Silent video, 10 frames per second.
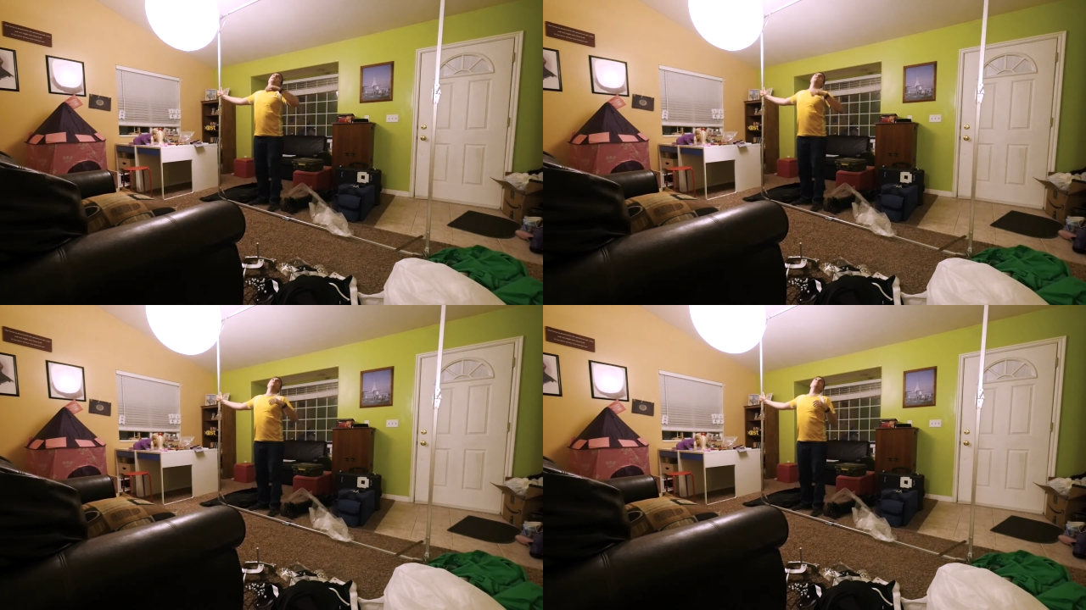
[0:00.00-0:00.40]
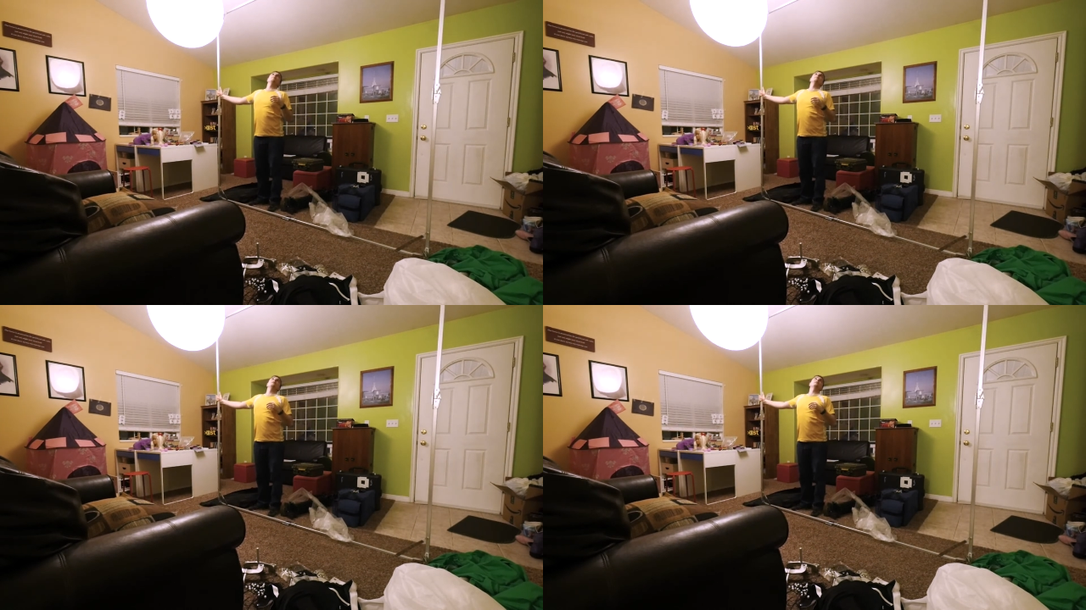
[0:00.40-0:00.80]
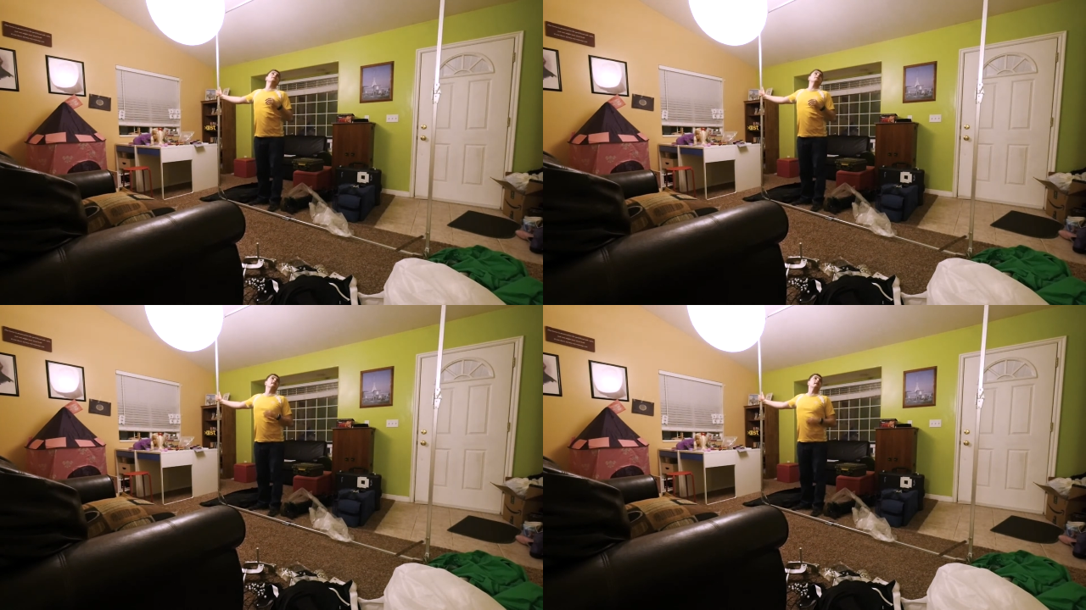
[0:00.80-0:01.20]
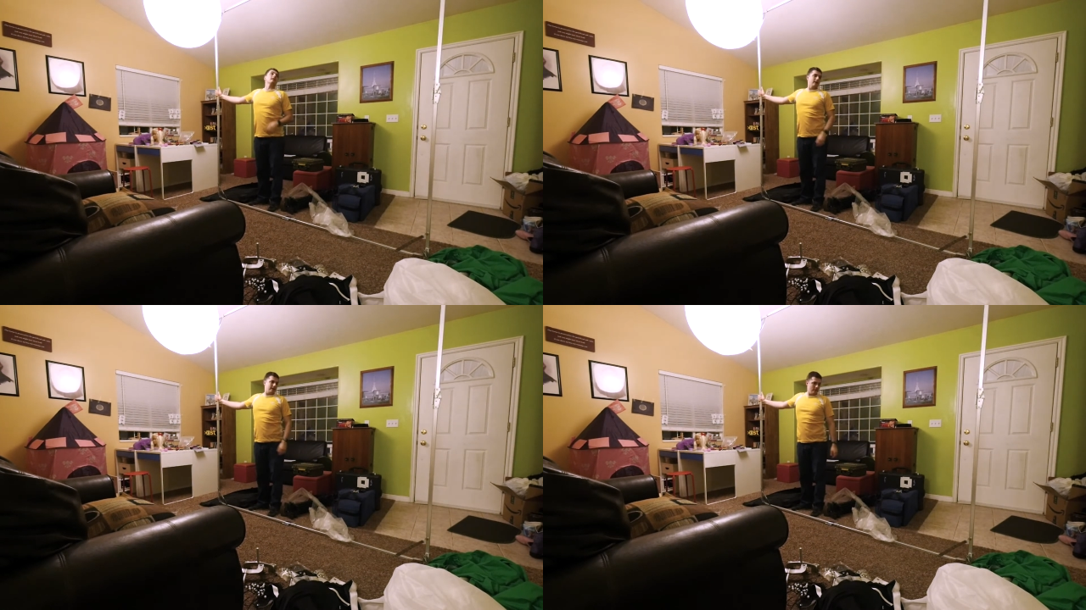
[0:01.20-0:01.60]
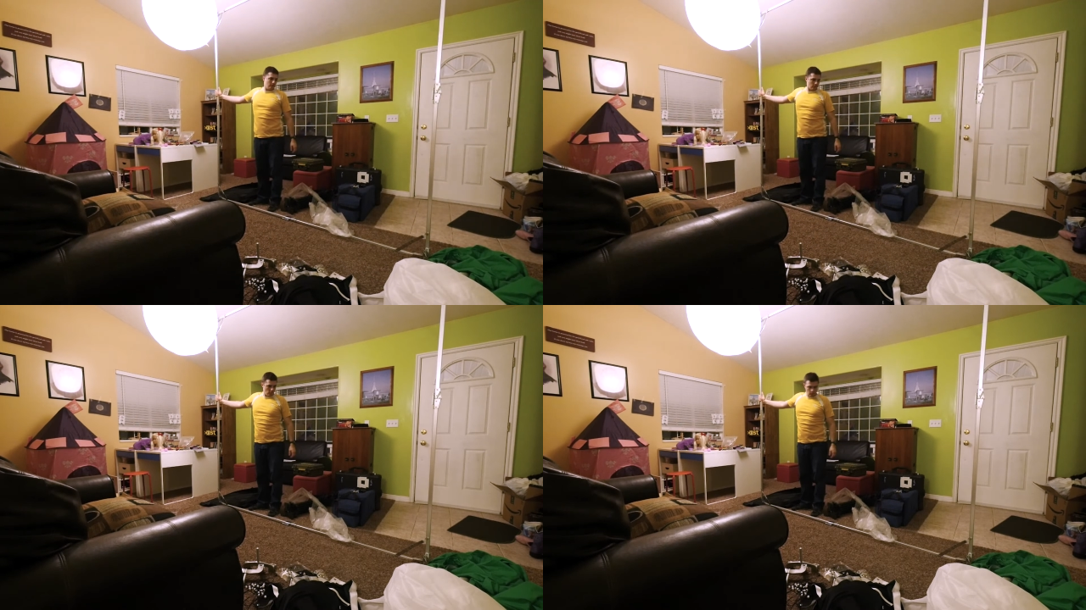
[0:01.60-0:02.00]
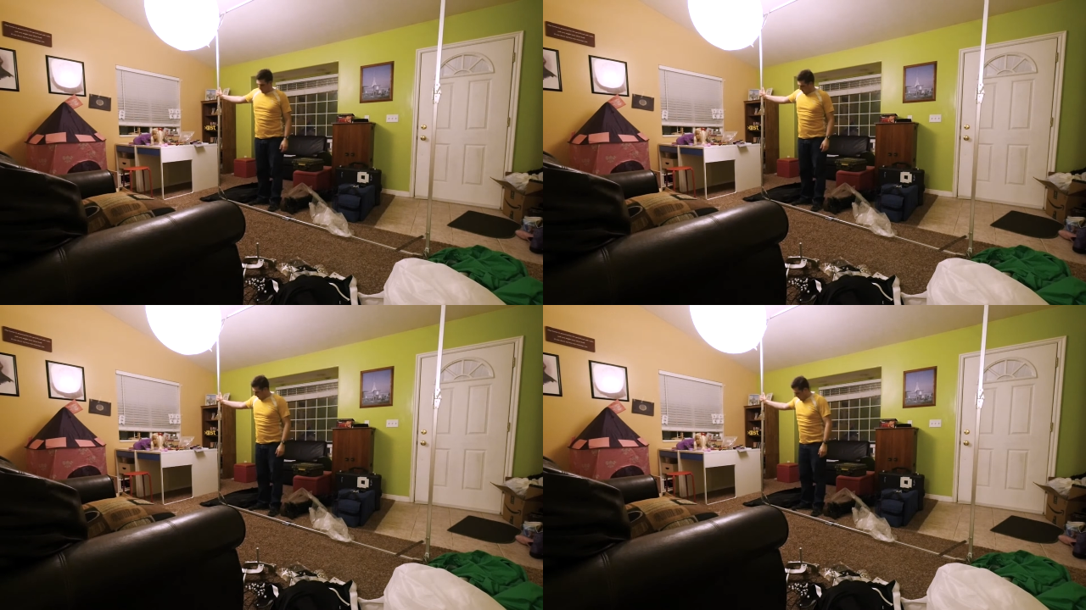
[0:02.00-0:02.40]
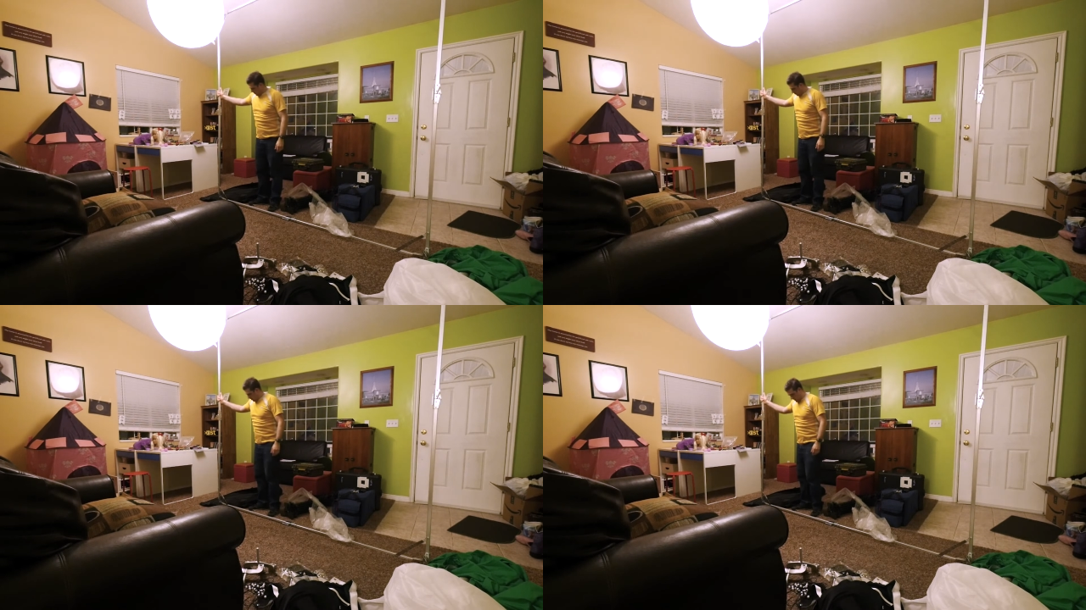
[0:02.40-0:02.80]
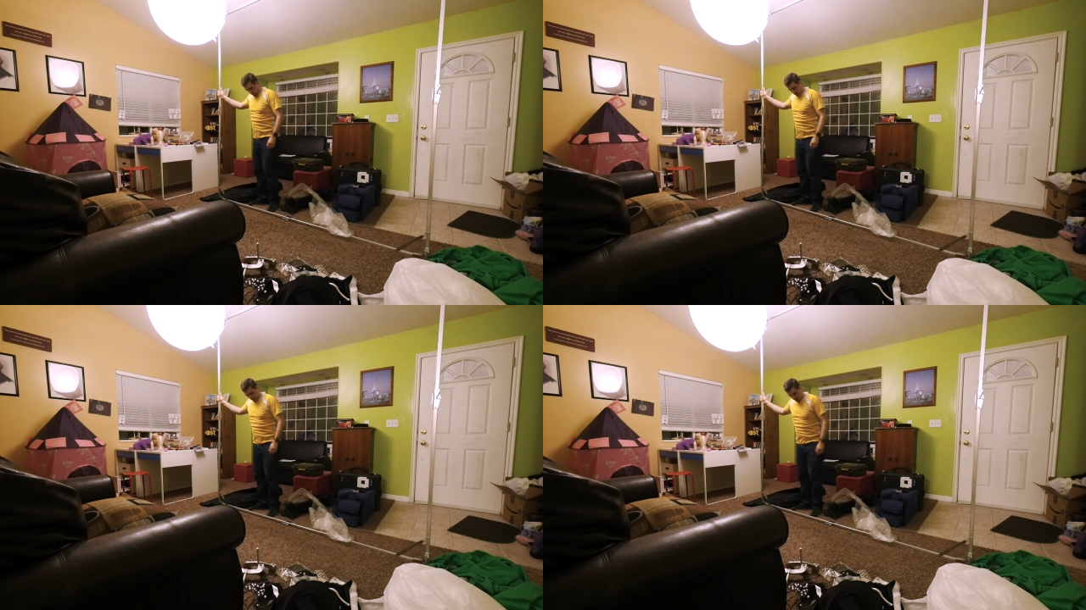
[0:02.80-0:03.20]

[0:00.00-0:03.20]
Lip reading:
No face is visible, so there are no lips to read.